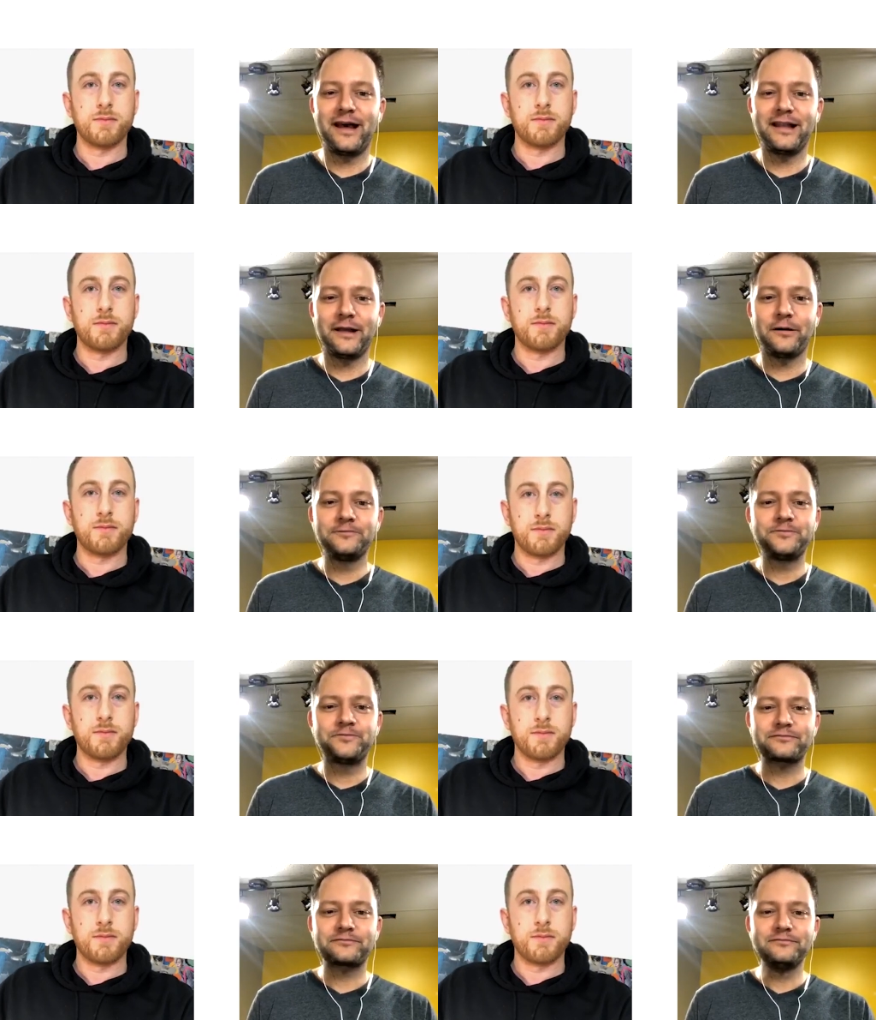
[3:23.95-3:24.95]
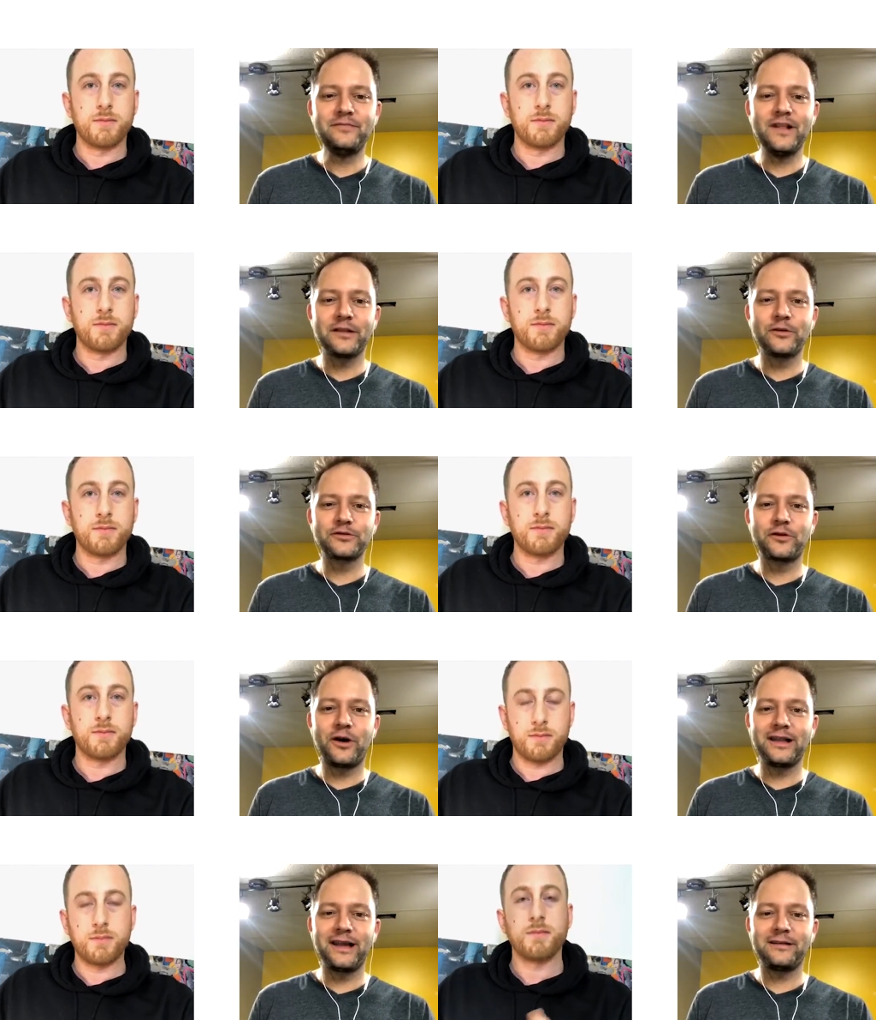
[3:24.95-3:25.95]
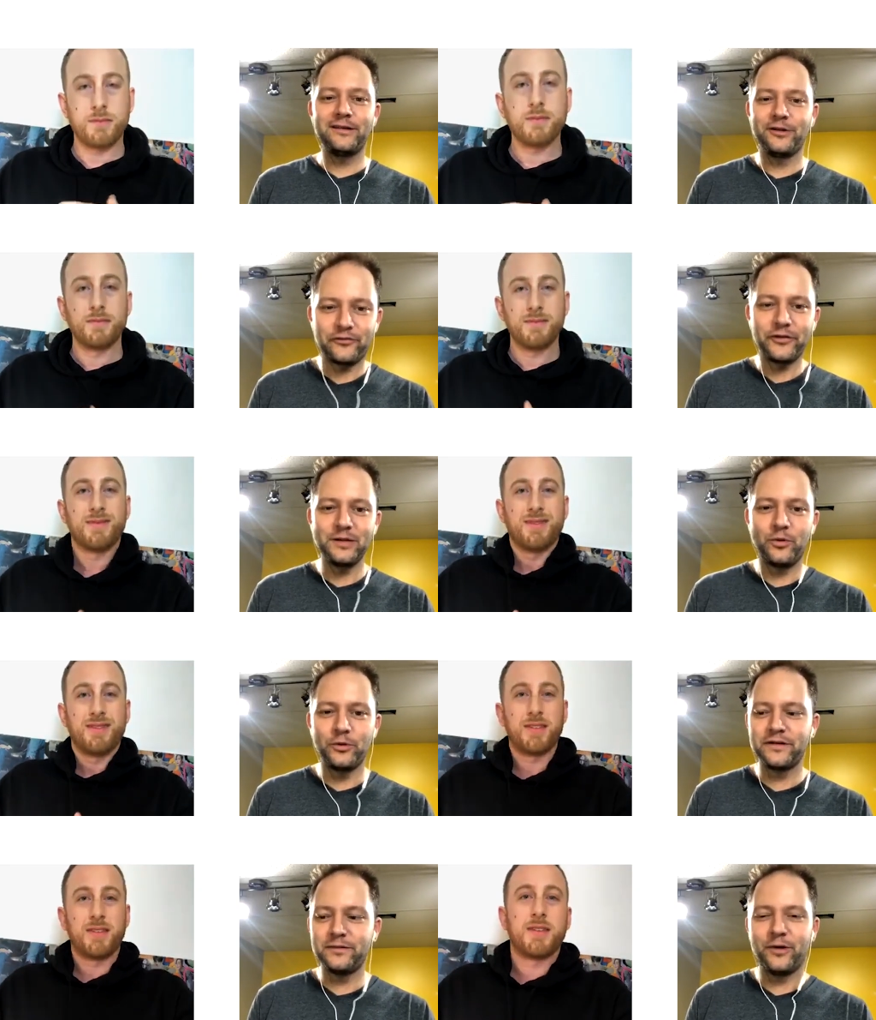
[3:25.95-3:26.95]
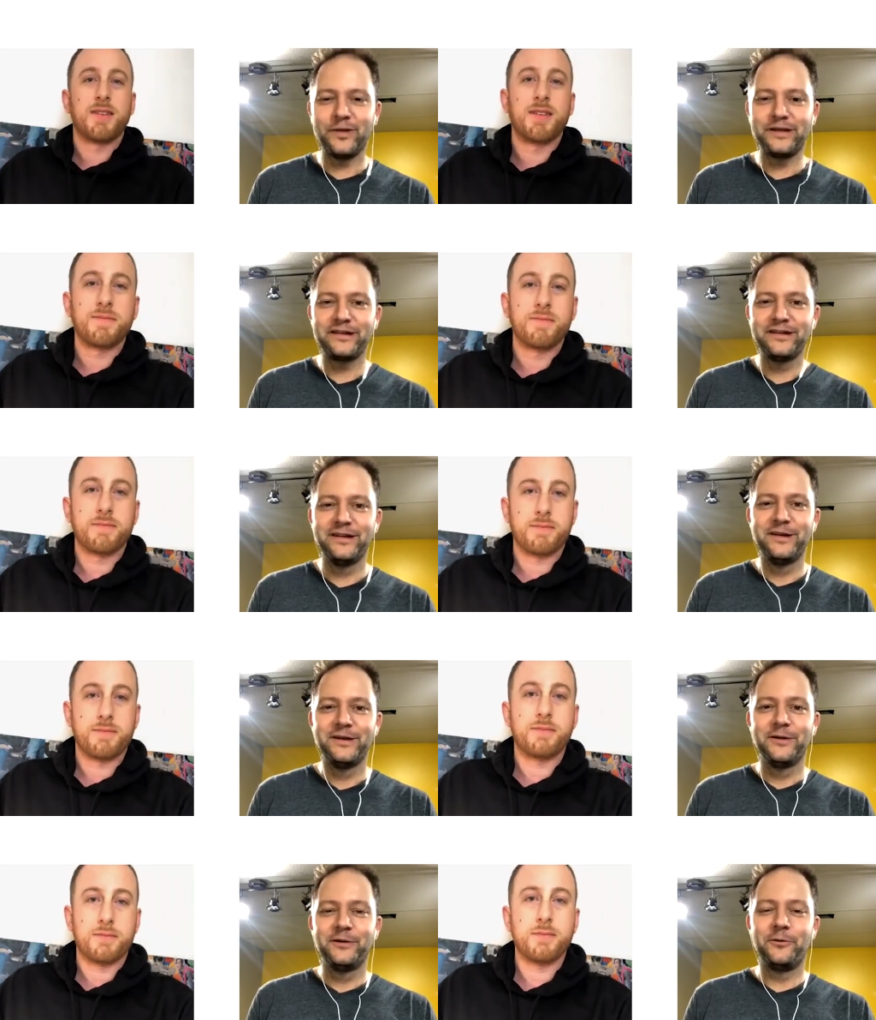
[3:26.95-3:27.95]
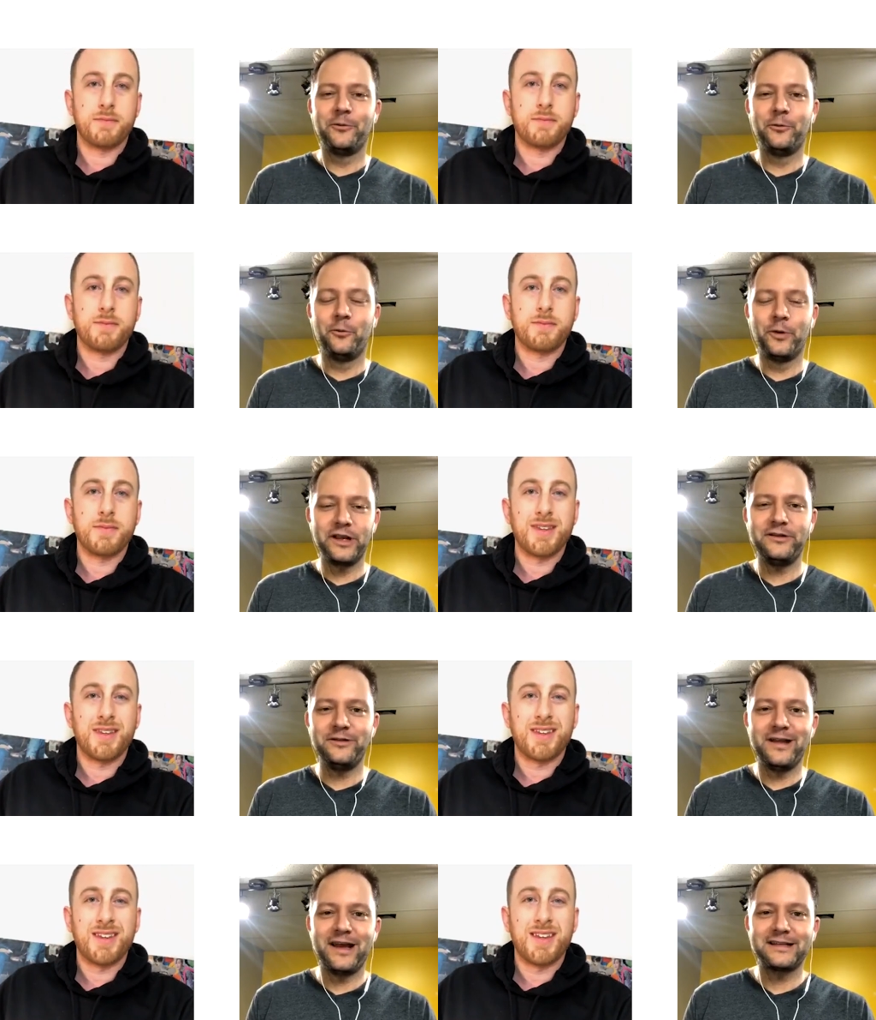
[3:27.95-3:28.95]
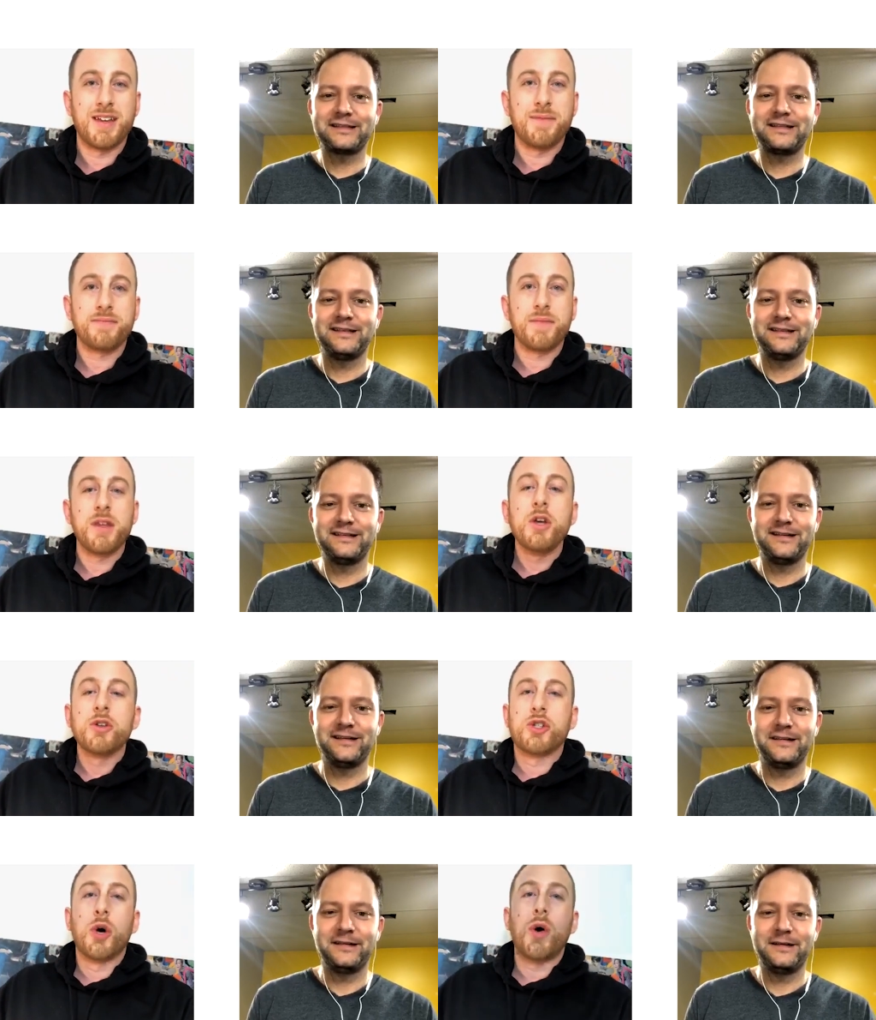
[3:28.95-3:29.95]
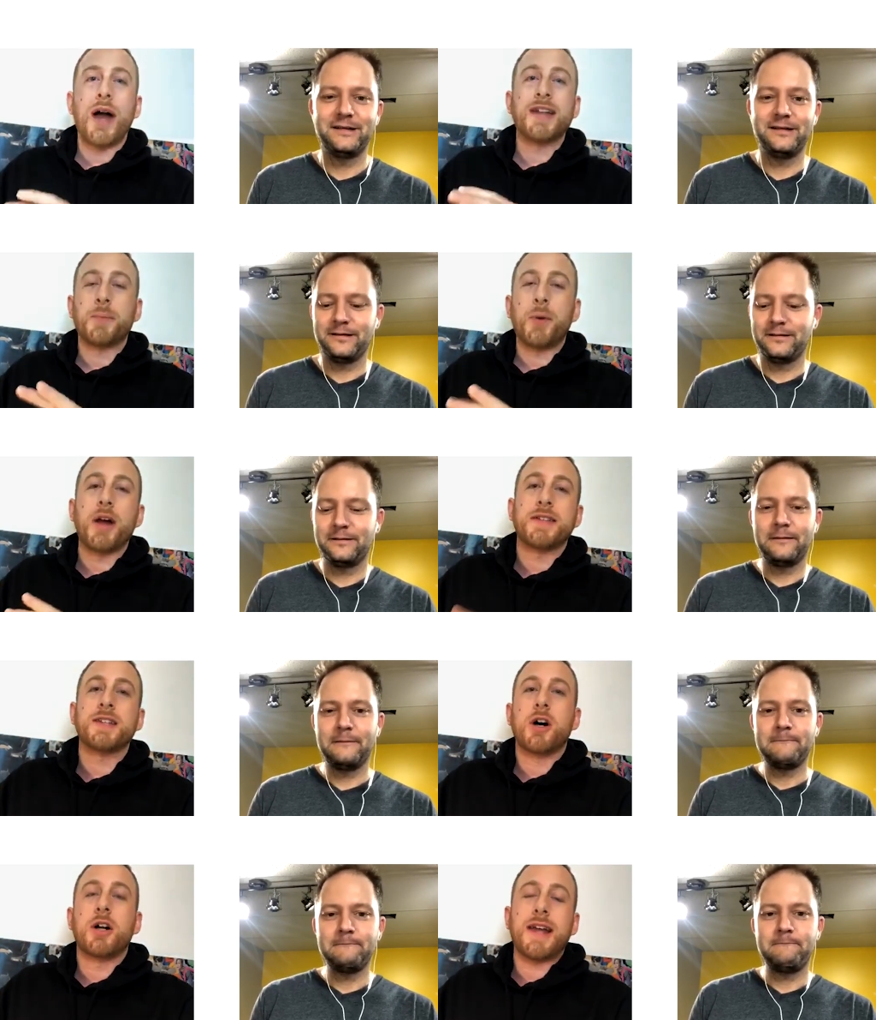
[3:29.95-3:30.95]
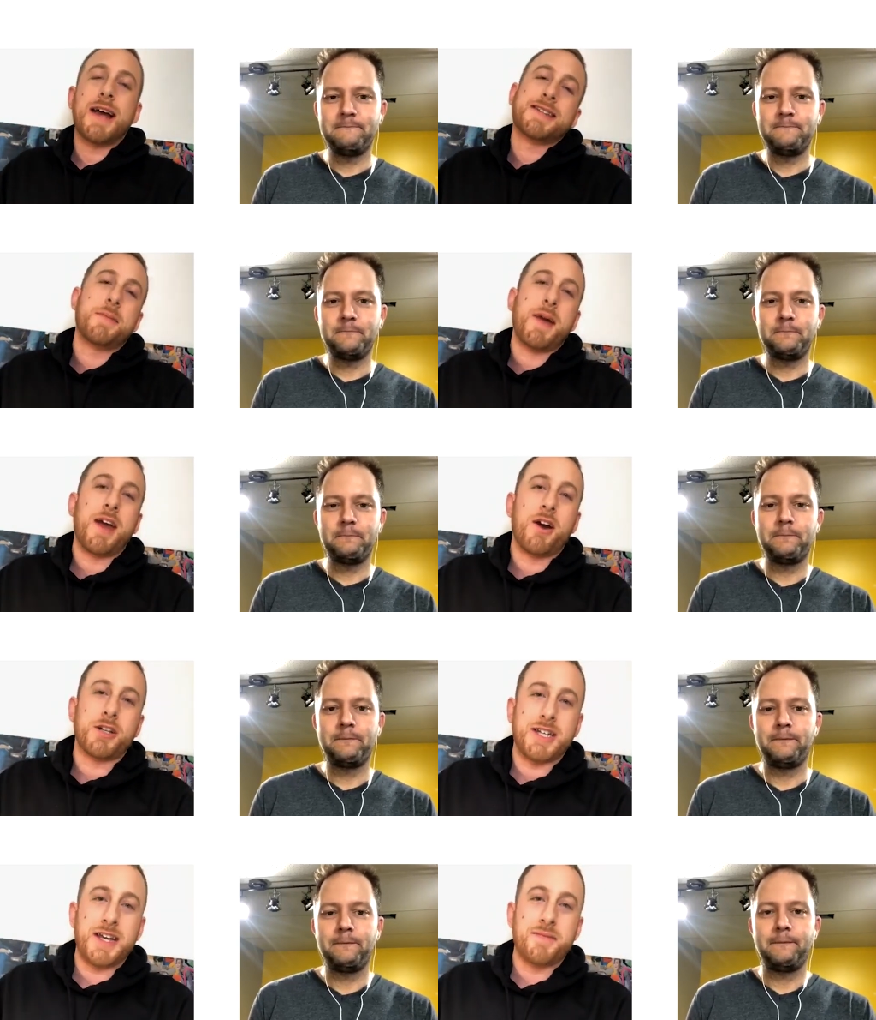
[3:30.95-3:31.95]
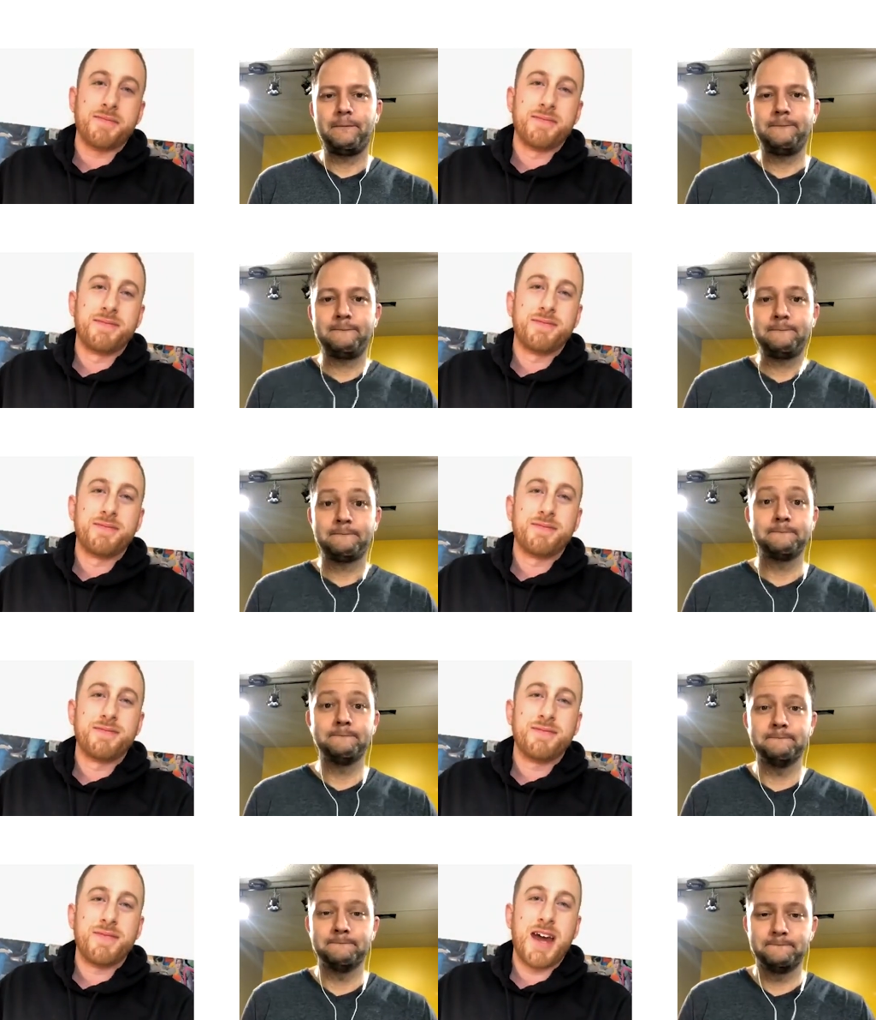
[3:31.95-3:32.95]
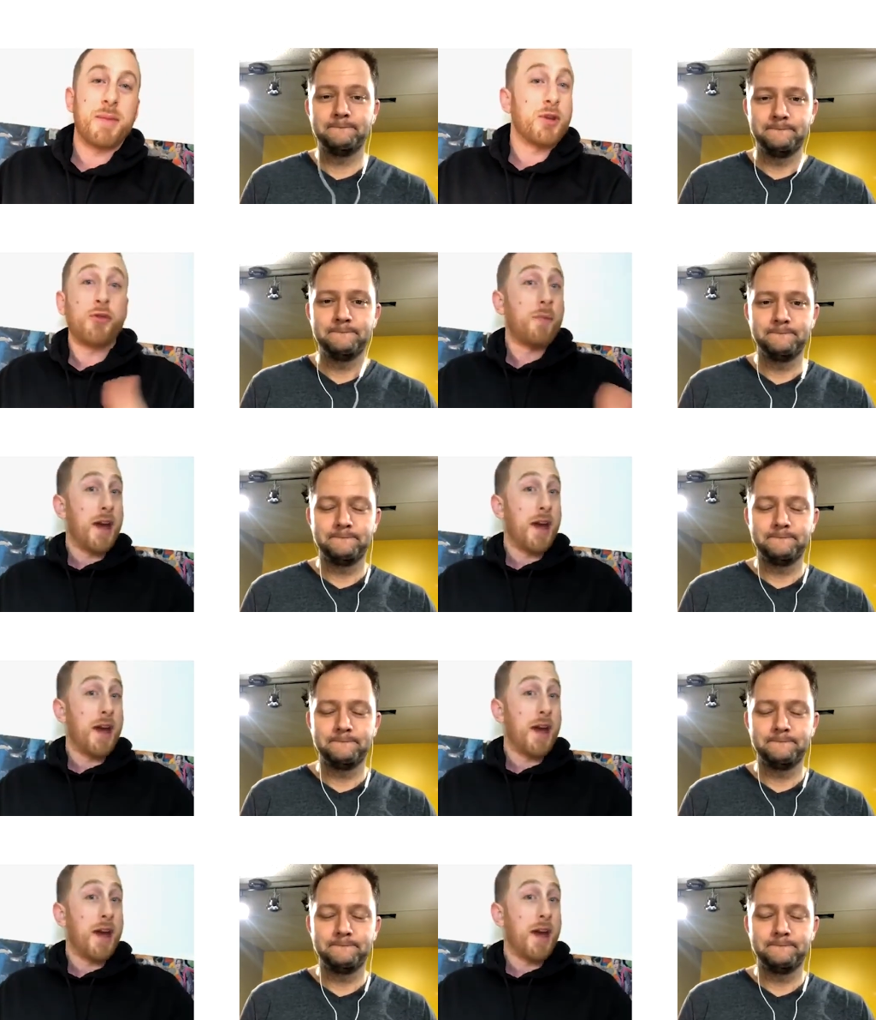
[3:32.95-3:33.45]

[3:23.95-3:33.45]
Speaker 1: like like those are all like you know you're feeling bold in the moment what do you do next? So
Speaker 2: it's a process called SMART. Mm. And you might